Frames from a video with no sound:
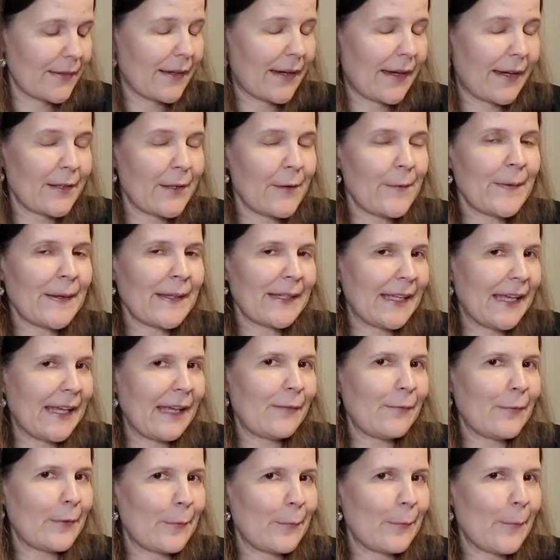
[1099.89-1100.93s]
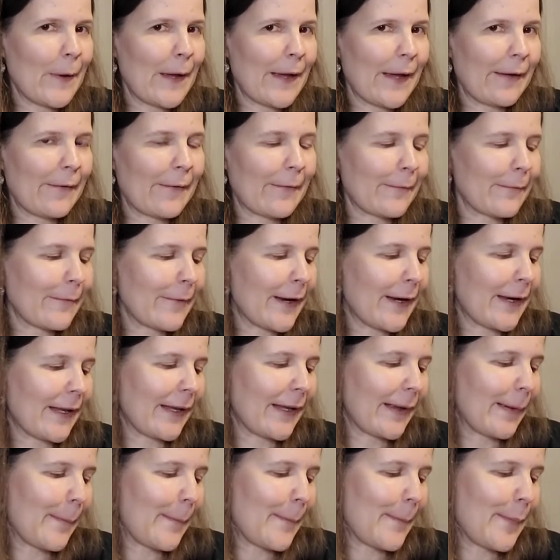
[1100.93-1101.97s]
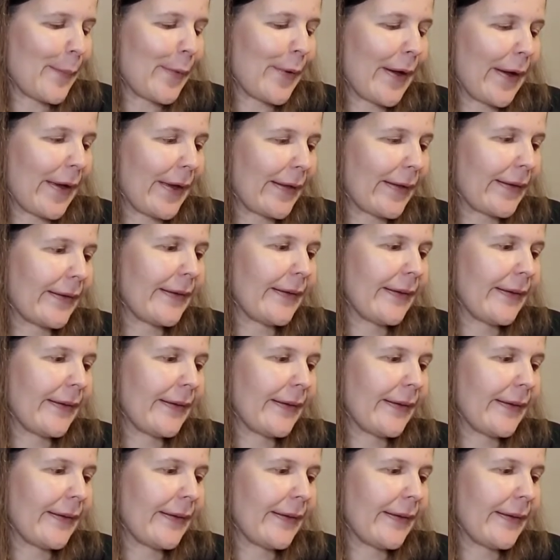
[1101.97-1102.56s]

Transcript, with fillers: I know I gave it away already, but